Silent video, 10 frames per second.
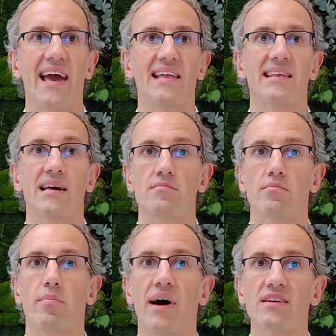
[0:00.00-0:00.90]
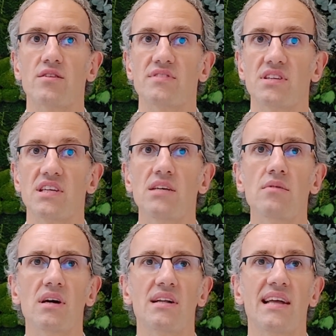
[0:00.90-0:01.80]
and I'm part of the
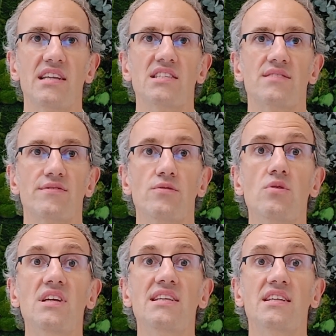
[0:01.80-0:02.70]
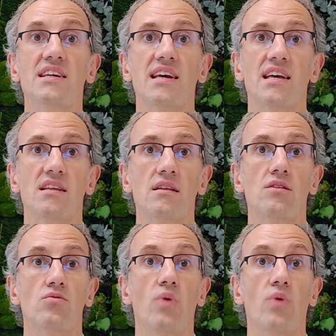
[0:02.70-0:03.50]
team that is fully dedicated